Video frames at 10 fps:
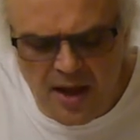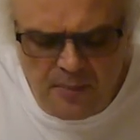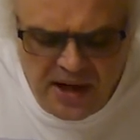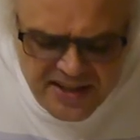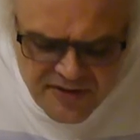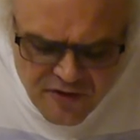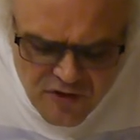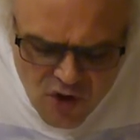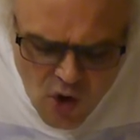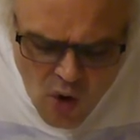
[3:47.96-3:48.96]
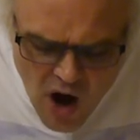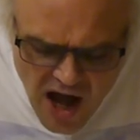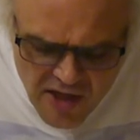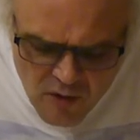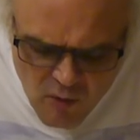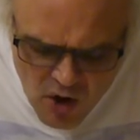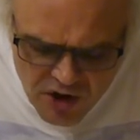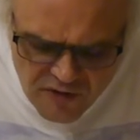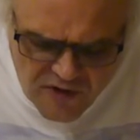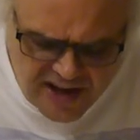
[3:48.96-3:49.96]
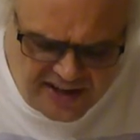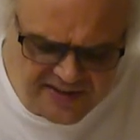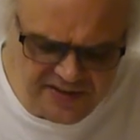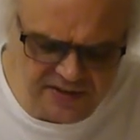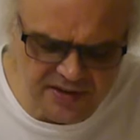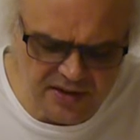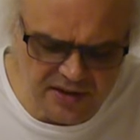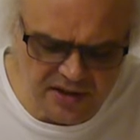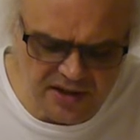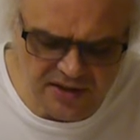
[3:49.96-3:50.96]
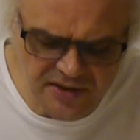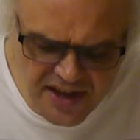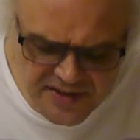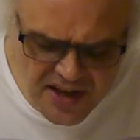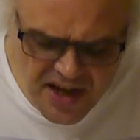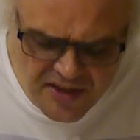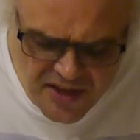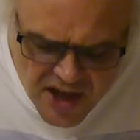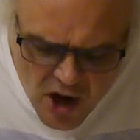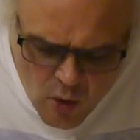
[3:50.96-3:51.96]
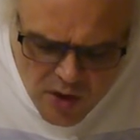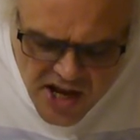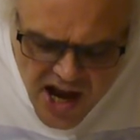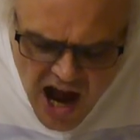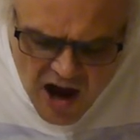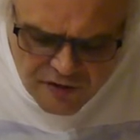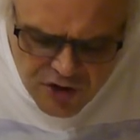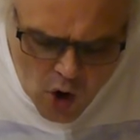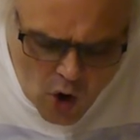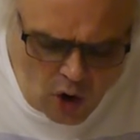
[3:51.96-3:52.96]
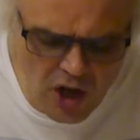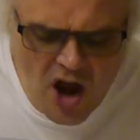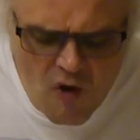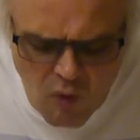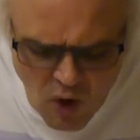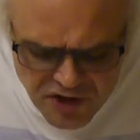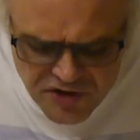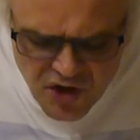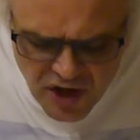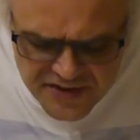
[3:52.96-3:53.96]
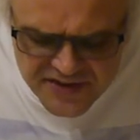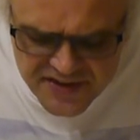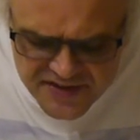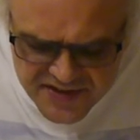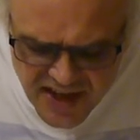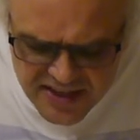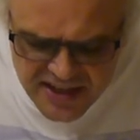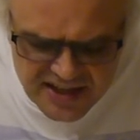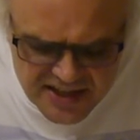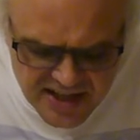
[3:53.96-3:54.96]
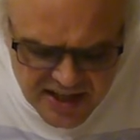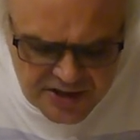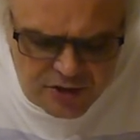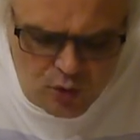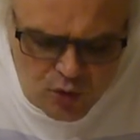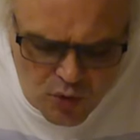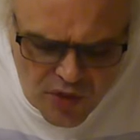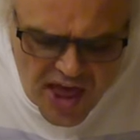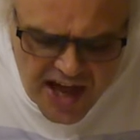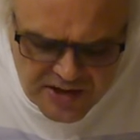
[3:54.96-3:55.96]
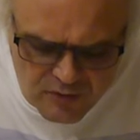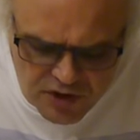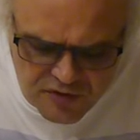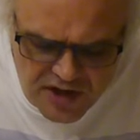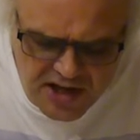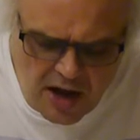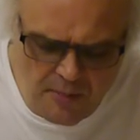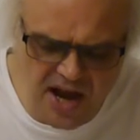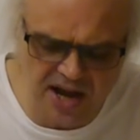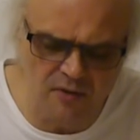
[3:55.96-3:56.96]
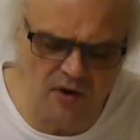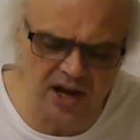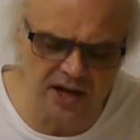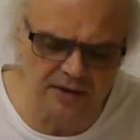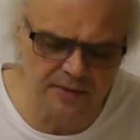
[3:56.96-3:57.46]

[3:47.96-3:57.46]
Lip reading: But if no other world waits, this the only after all, what nonsense then the deed to do that what will come anyway?